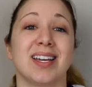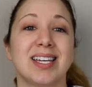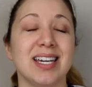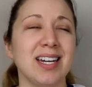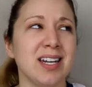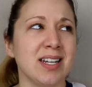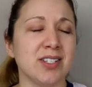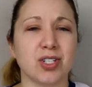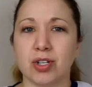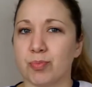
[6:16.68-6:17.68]
get it in
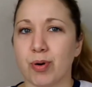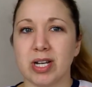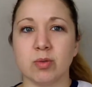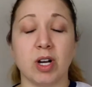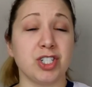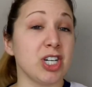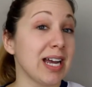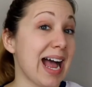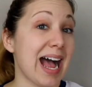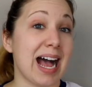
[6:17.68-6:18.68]
and start price
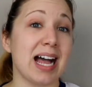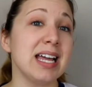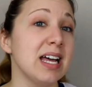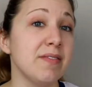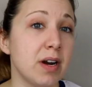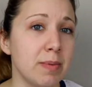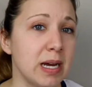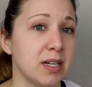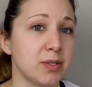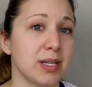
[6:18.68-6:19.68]
watching. I'll be
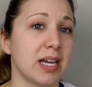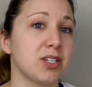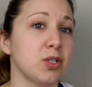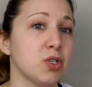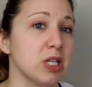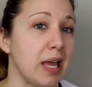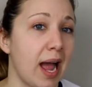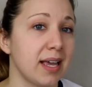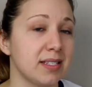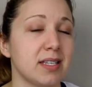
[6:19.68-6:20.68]
honest with you guys, usually
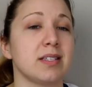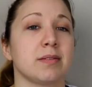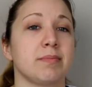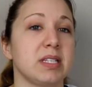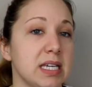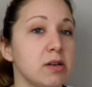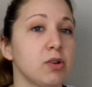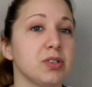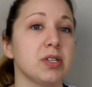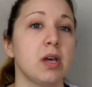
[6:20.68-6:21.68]
I see some
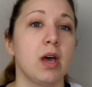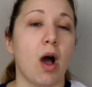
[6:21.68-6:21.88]
deals